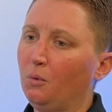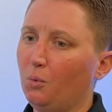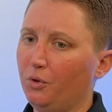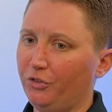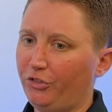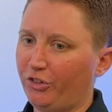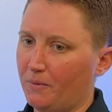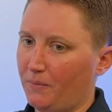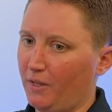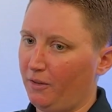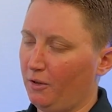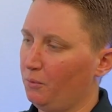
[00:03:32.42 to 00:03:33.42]
was
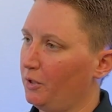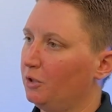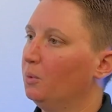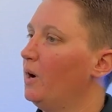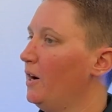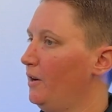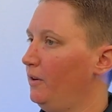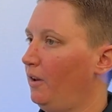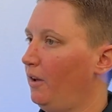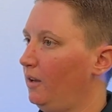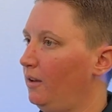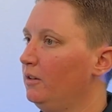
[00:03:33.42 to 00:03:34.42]
something that required
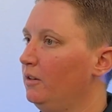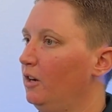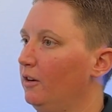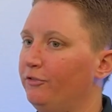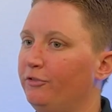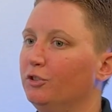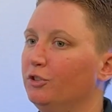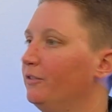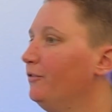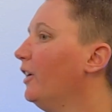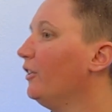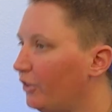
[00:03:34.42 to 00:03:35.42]
like a full
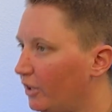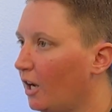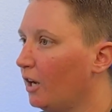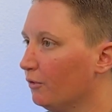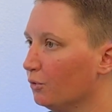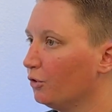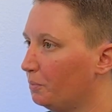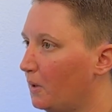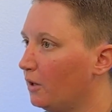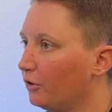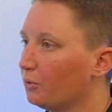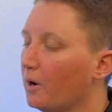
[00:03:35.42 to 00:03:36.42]
investigative
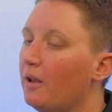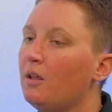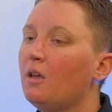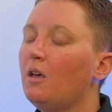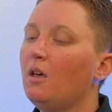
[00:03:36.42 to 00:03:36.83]
response, right?